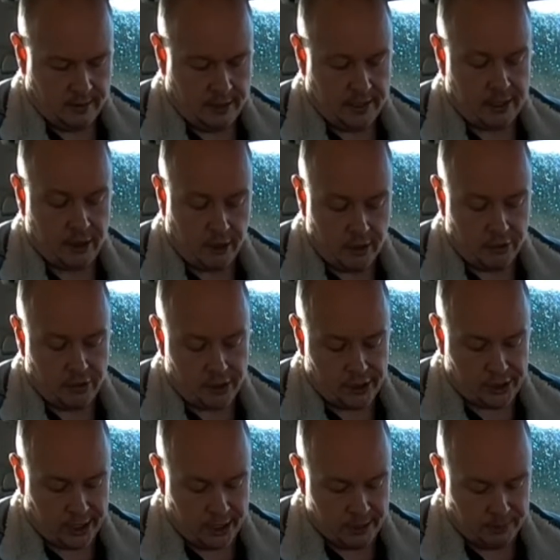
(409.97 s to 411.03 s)
Yeah, you can't
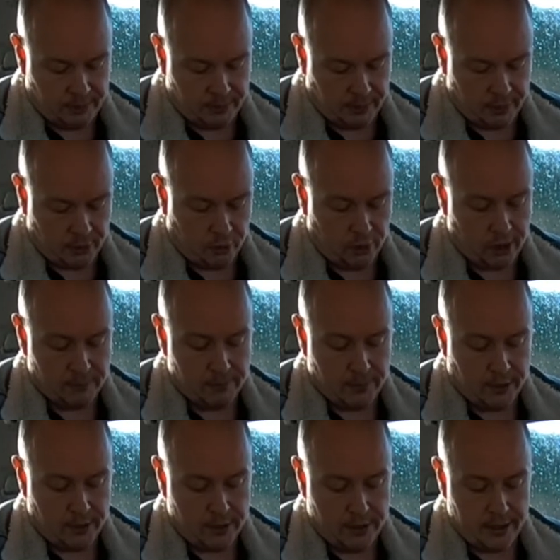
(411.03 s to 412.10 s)
criticise people or call them
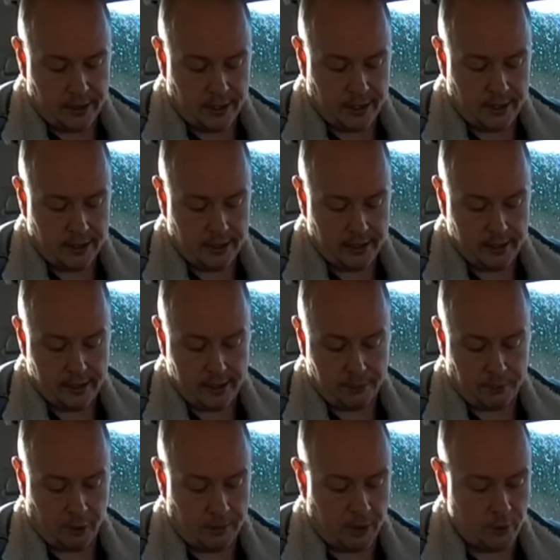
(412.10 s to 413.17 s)

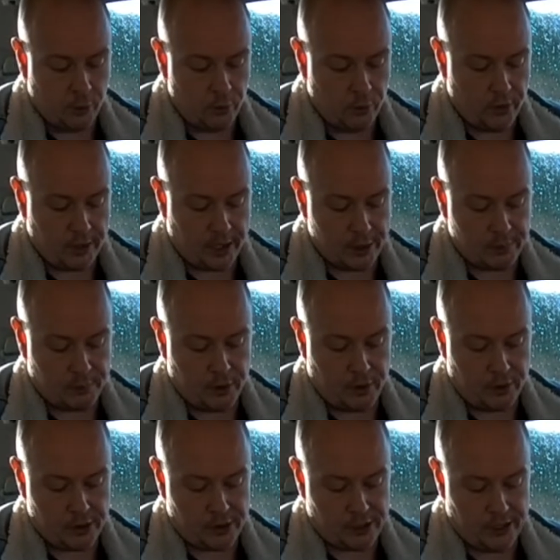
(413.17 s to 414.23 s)
non-proper woodworkers
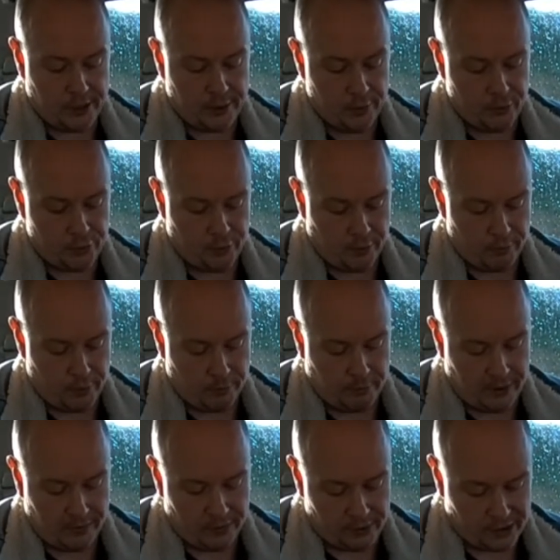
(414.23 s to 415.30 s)
because they use rounded
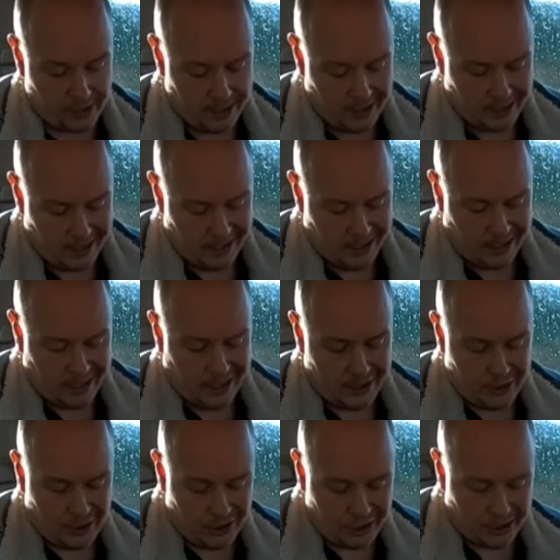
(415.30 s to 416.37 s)
bevels.
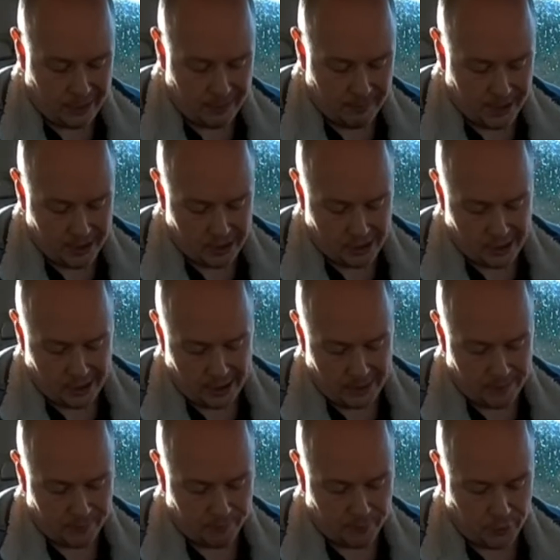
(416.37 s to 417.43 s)
That's just like me
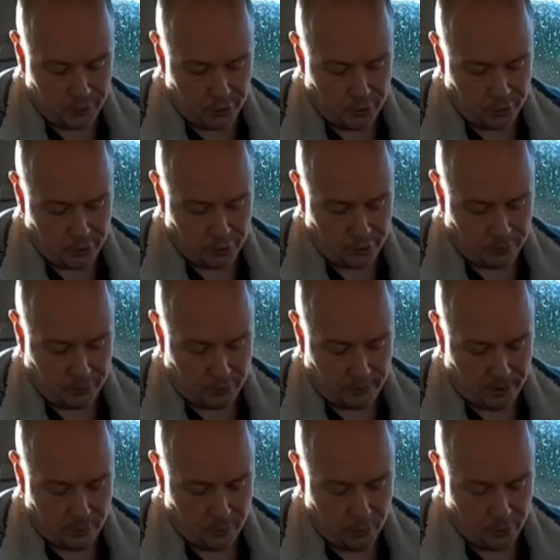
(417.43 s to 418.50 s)
saying you're not a
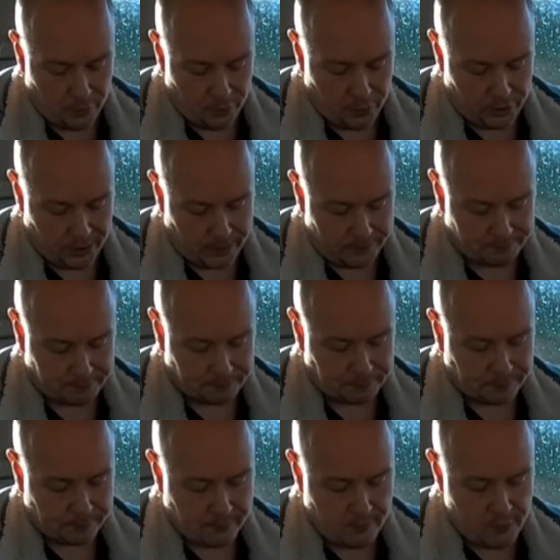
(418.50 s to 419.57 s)
proper woodworker
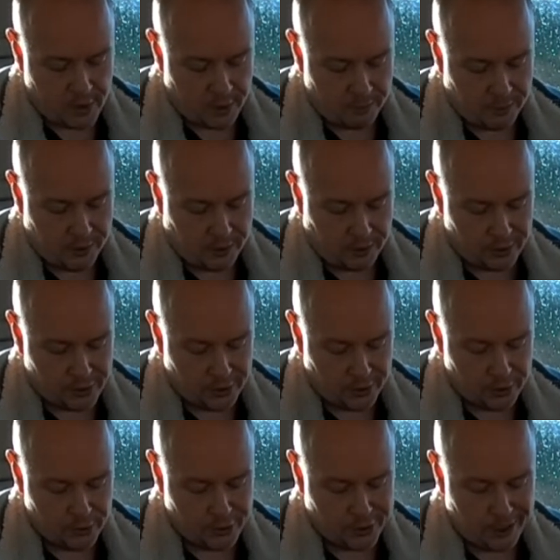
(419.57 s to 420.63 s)
because you
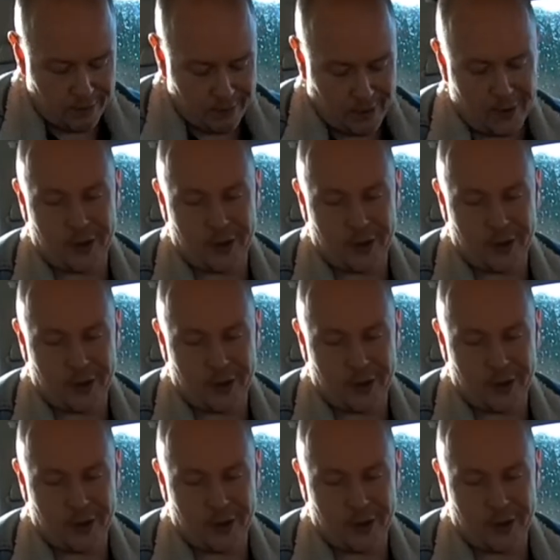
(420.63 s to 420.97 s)
use Dell